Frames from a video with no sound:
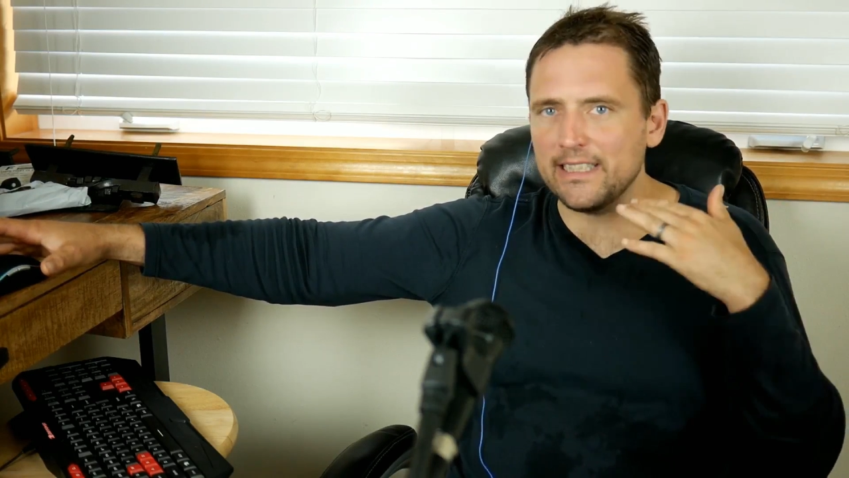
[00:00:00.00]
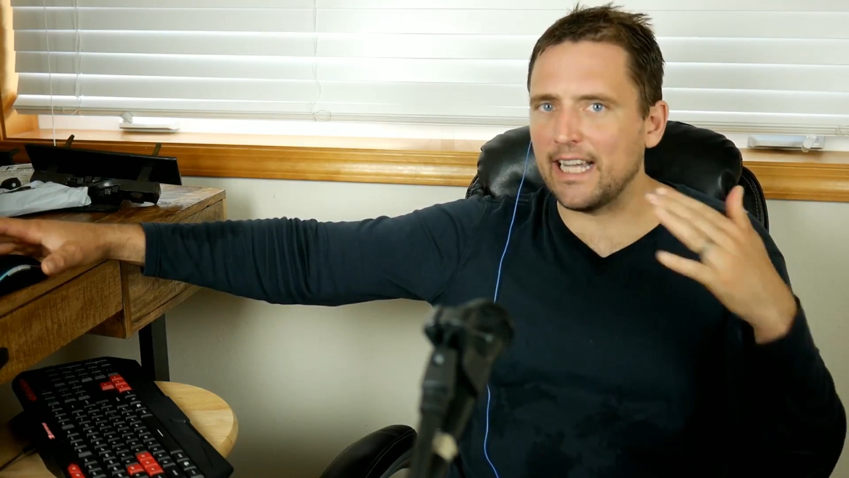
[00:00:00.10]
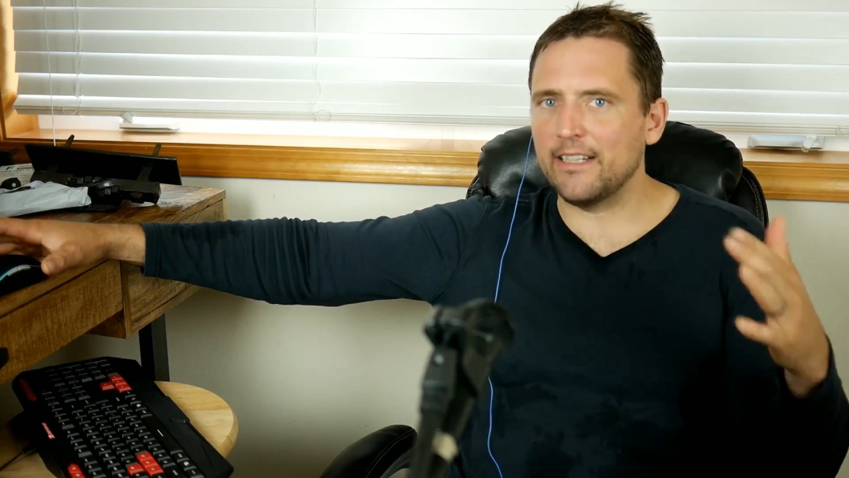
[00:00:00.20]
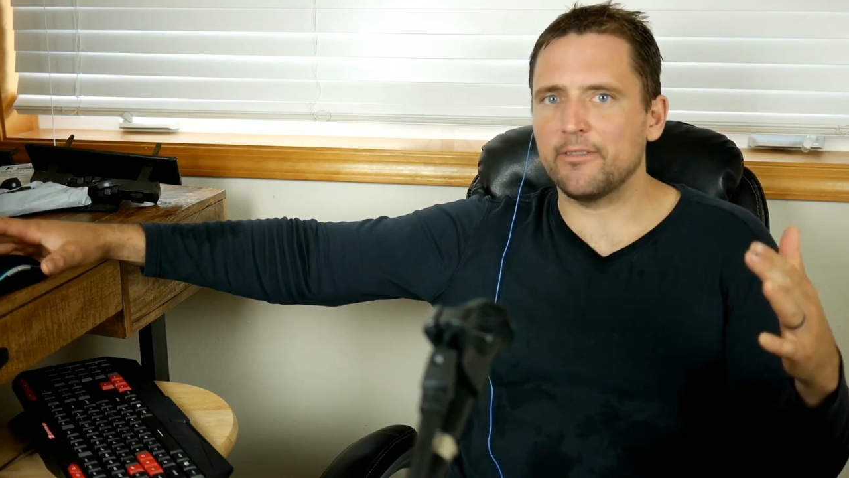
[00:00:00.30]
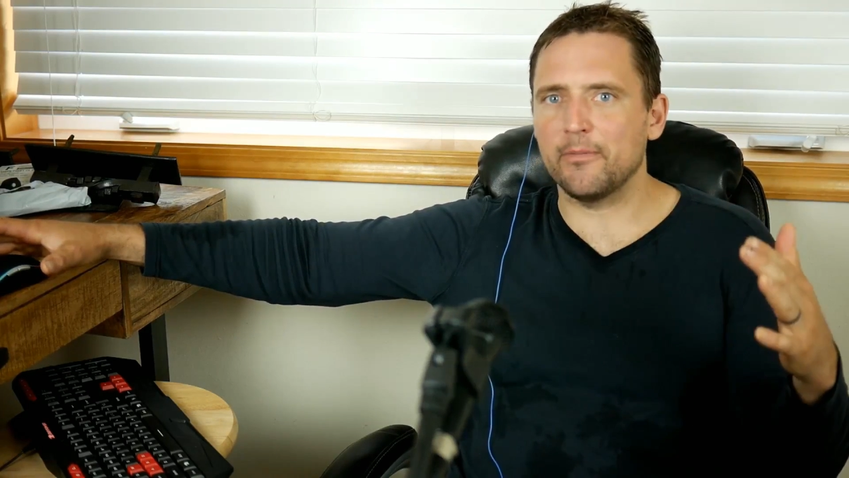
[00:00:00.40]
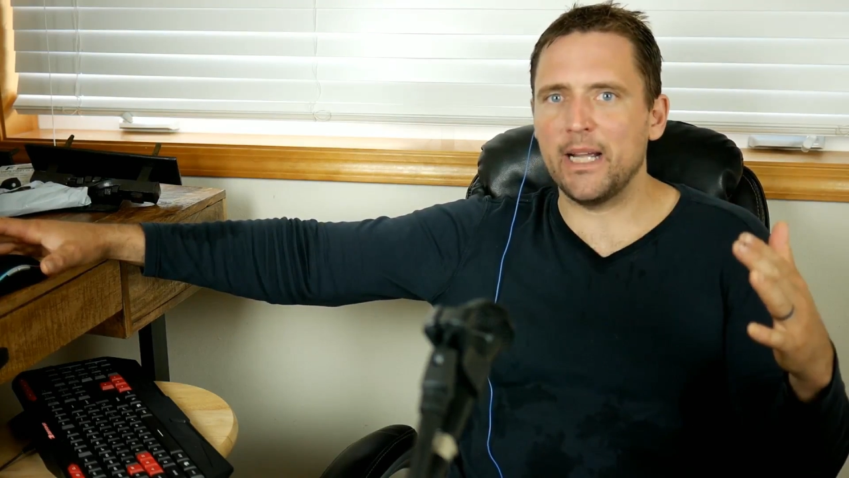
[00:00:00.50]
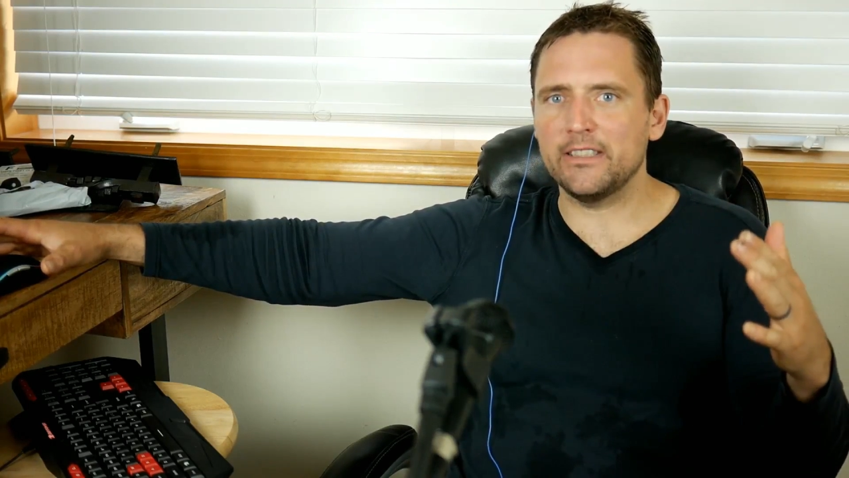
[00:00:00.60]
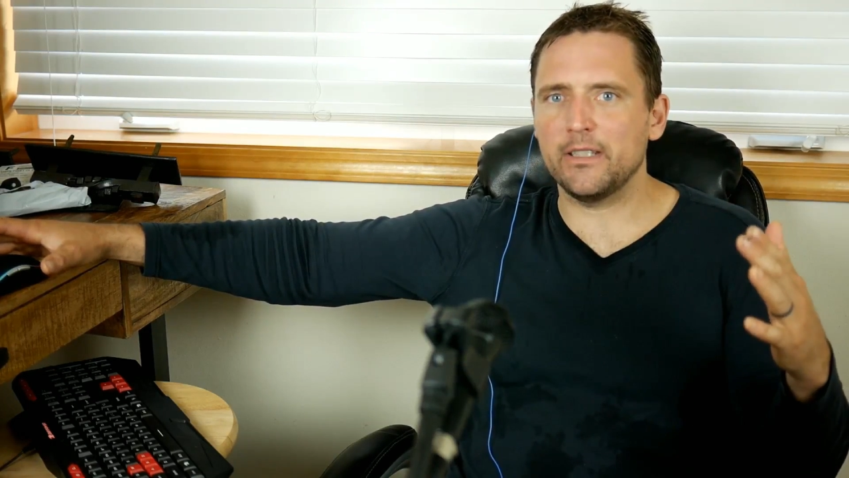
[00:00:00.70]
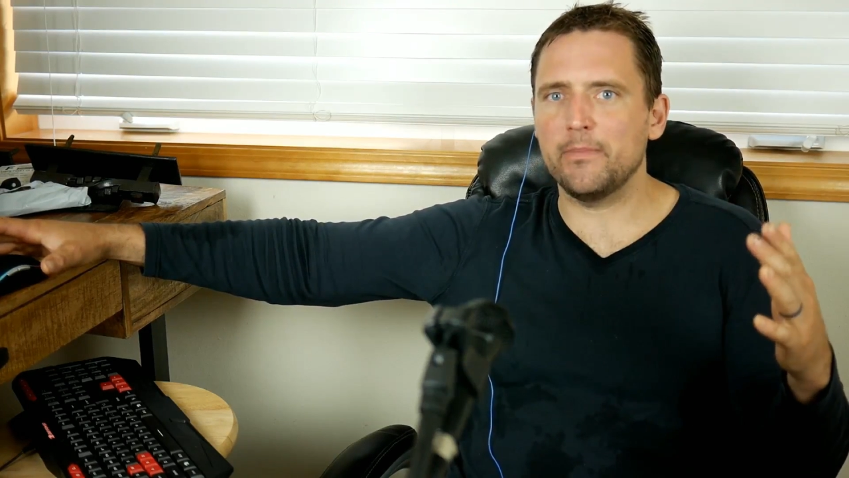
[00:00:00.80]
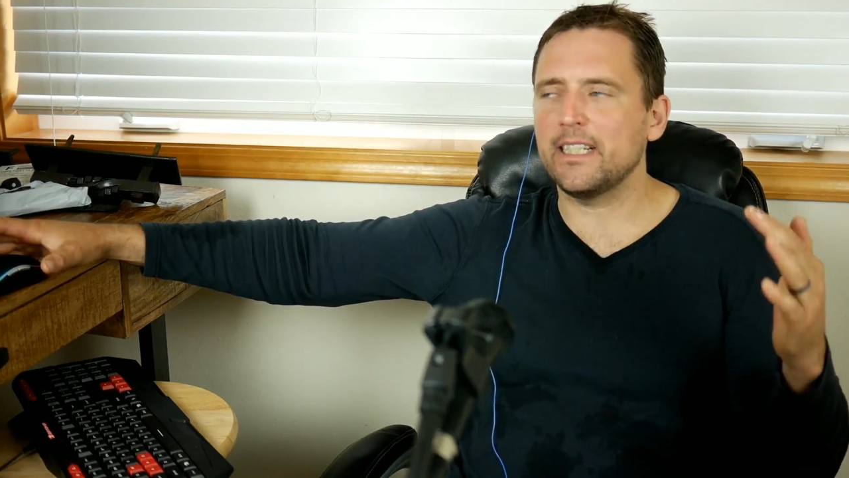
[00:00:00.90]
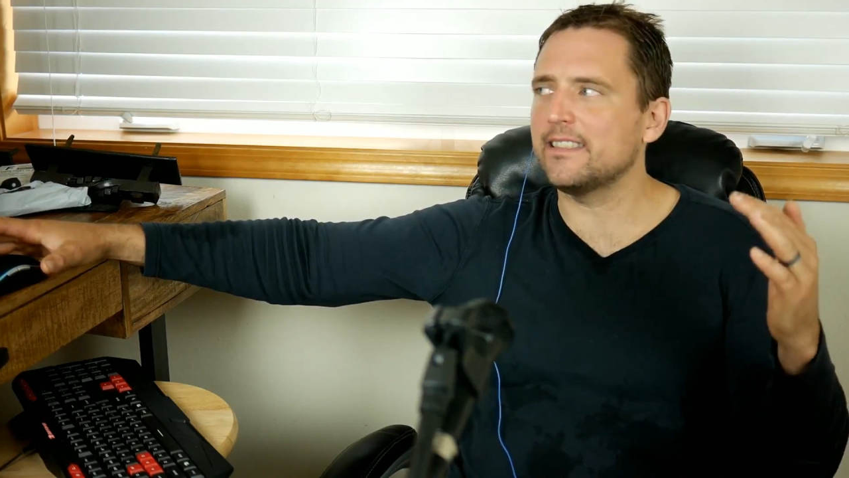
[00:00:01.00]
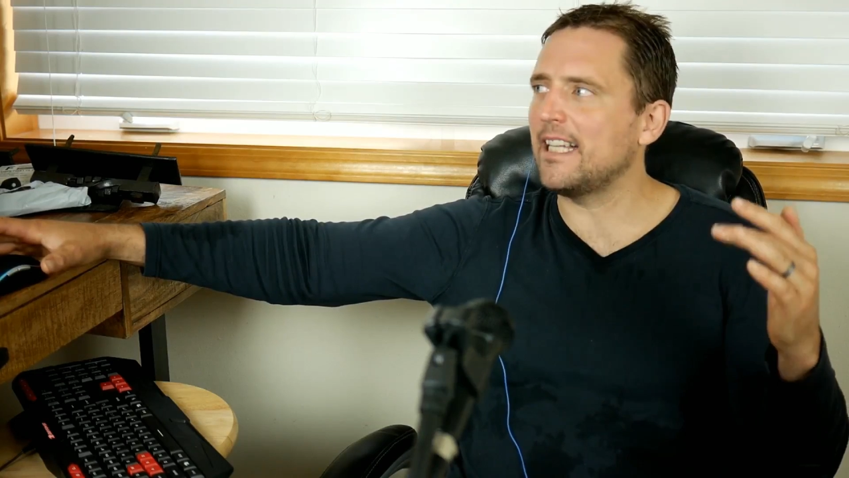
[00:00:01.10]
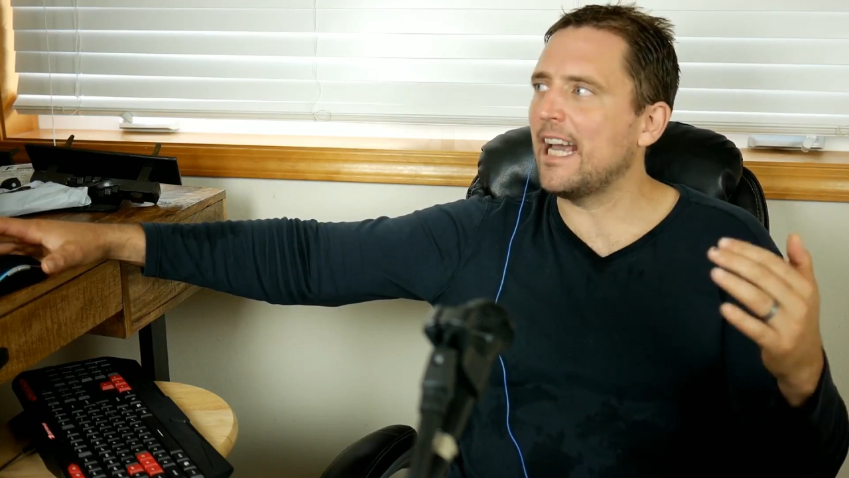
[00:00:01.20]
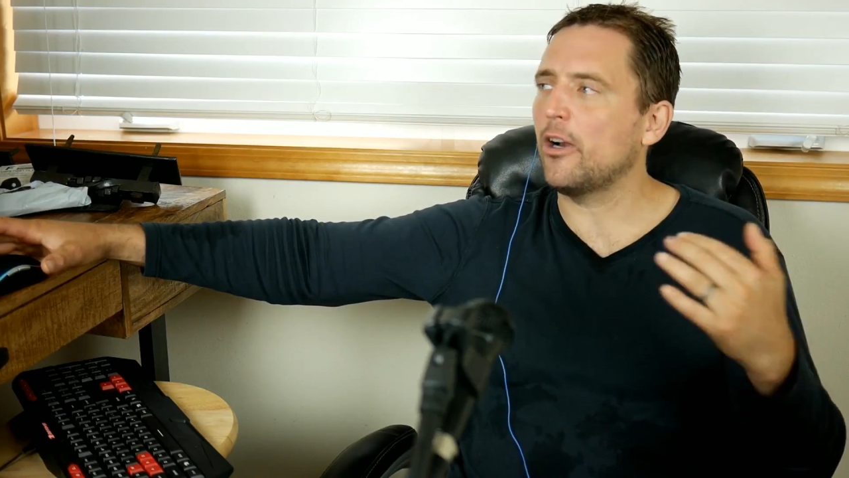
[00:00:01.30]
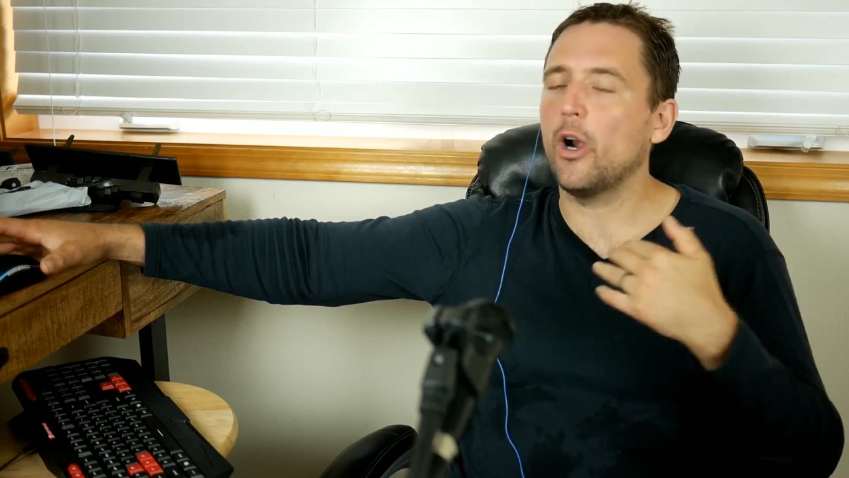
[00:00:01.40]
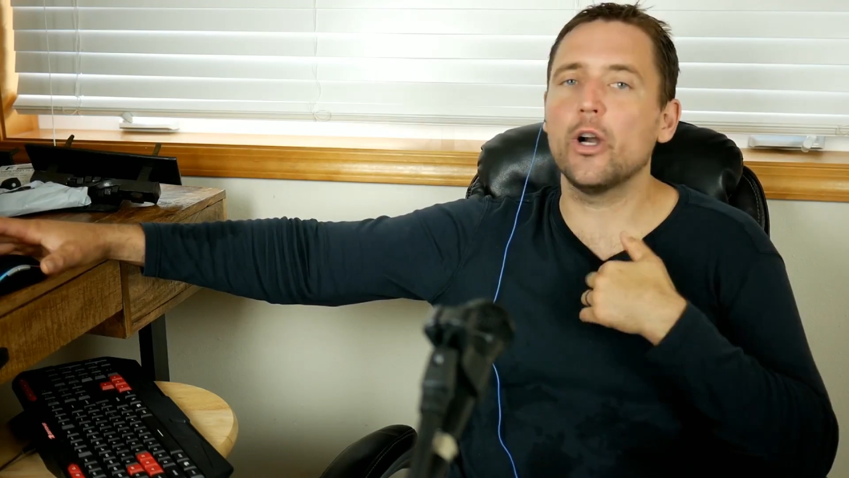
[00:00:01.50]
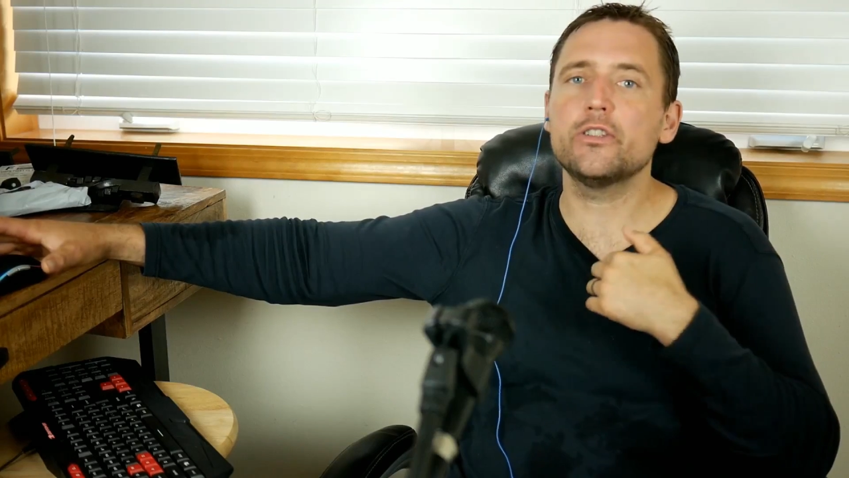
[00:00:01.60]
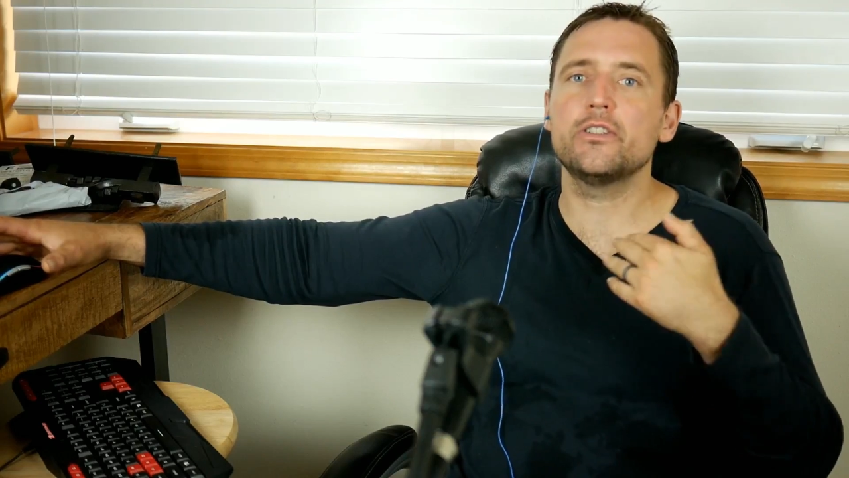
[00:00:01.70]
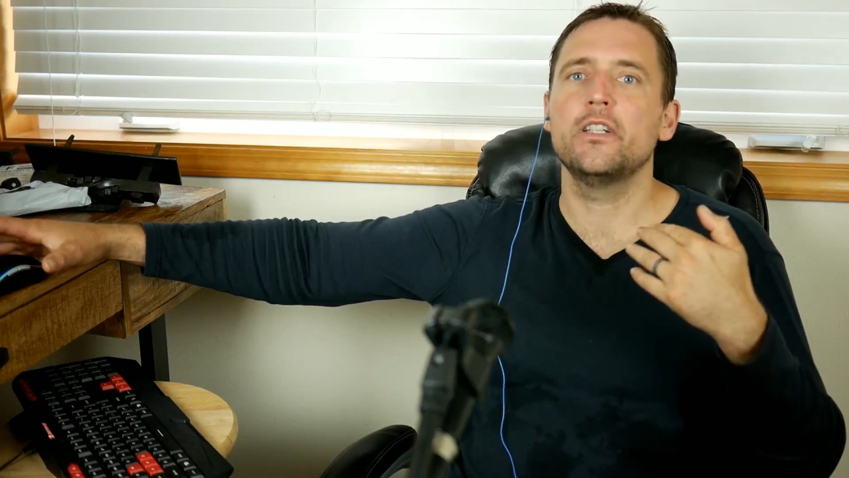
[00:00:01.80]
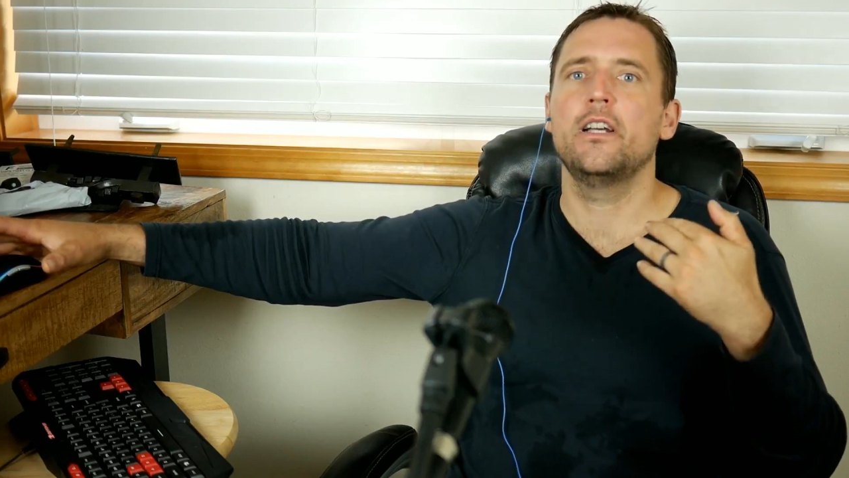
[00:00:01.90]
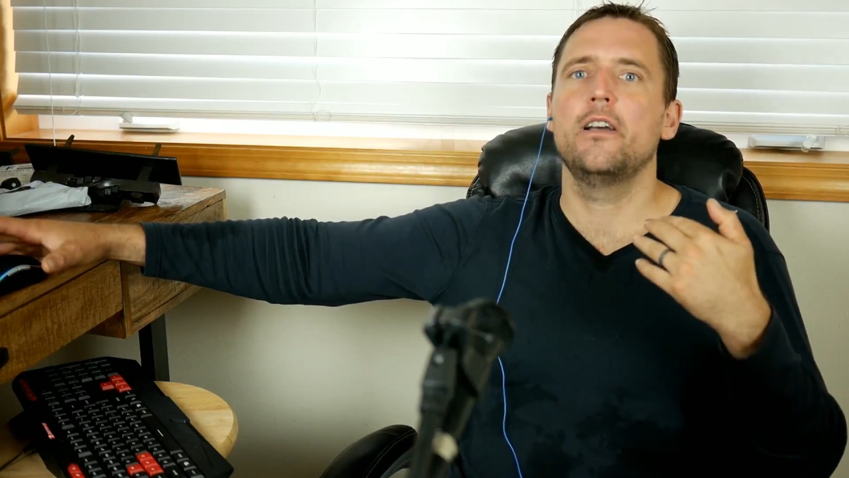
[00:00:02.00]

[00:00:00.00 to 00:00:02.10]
that information because that hurts